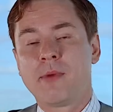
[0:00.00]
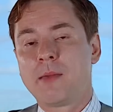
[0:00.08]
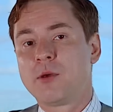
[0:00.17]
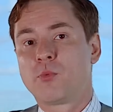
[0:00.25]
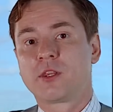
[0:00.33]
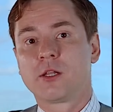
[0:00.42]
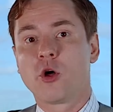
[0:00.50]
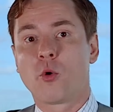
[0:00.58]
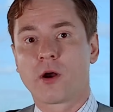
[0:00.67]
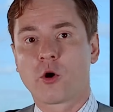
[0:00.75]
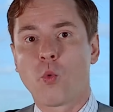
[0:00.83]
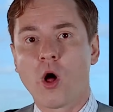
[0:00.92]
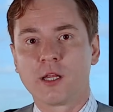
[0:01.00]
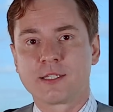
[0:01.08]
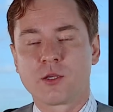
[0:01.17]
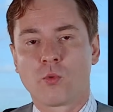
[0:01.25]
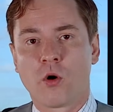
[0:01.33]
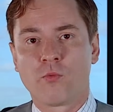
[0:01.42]
and maybe with the lower
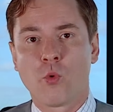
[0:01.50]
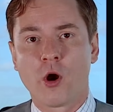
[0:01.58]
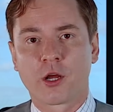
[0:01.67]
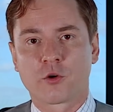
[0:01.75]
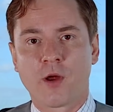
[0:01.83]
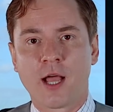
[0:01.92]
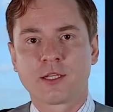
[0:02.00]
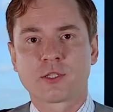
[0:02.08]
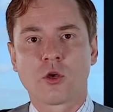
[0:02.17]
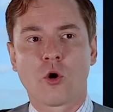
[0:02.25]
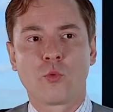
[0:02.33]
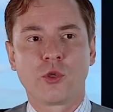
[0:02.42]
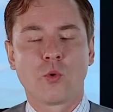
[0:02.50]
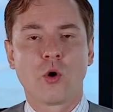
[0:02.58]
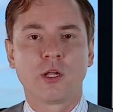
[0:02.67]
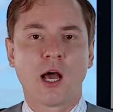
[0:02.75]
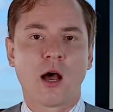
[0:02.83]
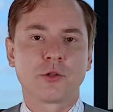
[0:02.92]
quality of work, right? So you
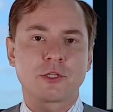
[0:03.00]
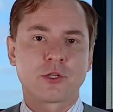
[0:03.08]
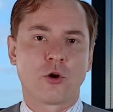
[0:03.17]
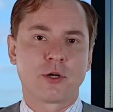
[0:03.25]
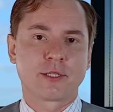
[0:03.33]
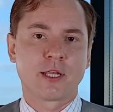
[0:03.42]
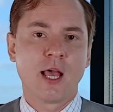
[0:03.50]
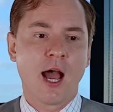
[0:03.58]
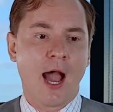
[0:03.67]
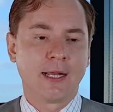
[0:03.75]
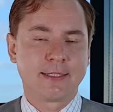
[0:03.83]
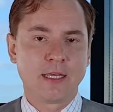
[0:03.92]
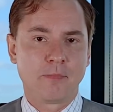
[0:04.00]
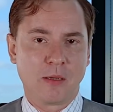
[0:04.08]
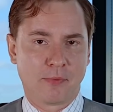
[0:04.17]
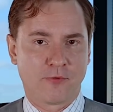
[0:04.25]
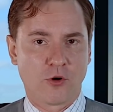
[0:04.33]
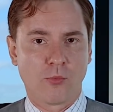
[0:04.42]
want to outsource IT
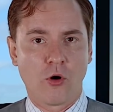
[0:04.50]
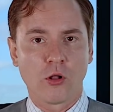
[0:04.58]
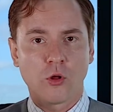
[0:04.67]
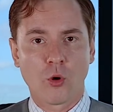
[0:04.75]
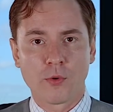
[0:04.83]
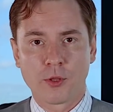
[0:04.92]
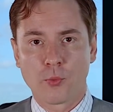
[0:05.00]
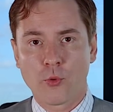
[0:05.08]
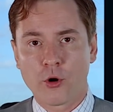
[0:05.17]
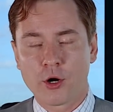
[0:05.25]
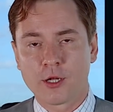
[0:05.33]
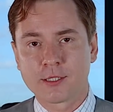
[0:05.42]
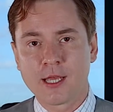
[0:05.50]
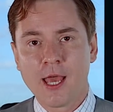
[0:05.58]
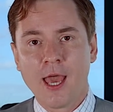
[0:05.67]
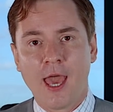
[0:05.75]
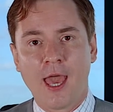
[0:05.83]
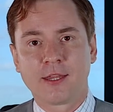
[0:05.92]
people from all over the world
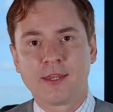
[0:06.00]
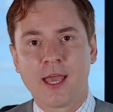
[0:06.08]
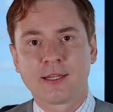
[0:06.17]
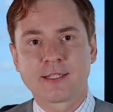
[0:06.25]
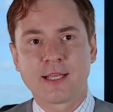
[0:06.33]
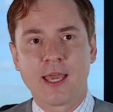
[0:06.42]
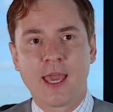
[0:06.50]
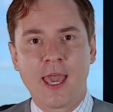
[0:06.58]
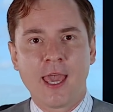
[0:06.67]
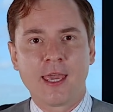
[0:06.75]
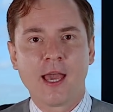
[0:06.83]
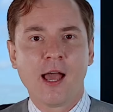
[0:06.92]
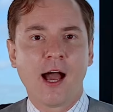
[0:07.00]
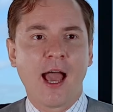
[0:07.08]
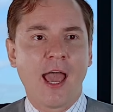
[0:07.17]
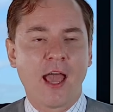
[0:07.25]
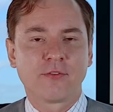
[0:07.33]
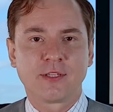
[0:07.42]
and then say, hey,
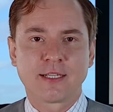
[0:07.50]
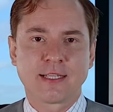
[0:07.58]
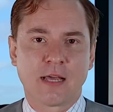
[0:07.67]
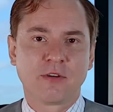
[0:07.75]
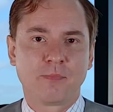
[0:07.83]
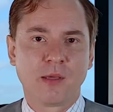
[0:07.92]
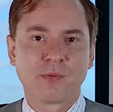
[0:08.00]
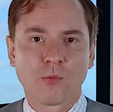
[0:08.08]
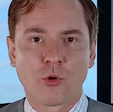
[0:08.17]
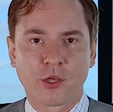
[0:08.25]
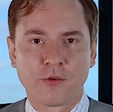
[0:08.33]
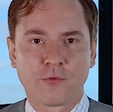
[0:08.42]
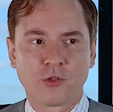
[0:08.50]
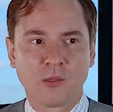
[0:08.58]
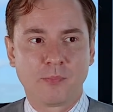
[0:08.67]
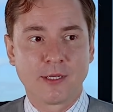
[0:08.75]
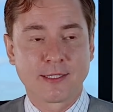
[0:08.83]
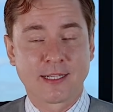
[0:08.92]
I have these 7 people working for
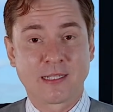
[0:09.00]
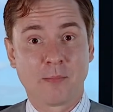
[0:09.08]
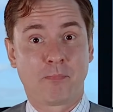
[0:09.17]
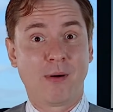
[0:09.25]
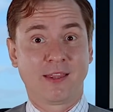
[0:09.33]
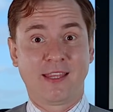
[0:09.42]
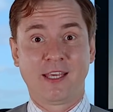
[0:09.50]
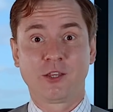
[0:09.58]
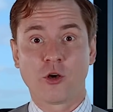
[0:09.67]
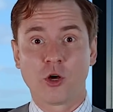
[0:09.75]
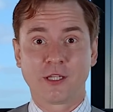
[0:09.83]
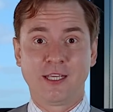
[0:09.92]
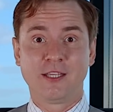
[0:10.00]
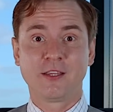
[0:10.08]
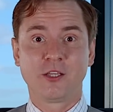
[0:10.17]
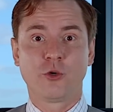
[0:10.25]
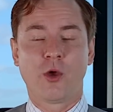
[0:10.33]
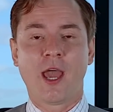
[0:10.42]
the business, but they're not in
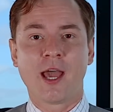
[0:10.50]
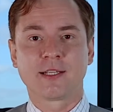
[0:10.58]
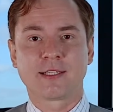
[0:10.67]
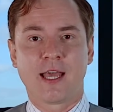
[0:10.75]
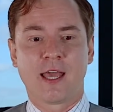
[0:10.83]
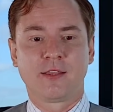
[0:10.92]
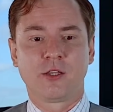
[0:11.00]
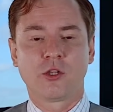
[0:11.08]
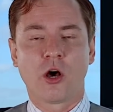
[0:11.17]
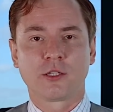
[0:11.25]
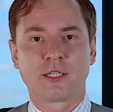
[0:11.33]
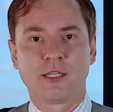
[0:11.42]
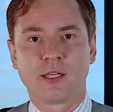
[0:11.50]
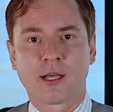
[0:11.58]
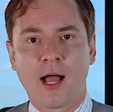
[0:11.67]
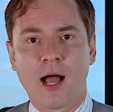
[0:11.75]
the US and they're not in the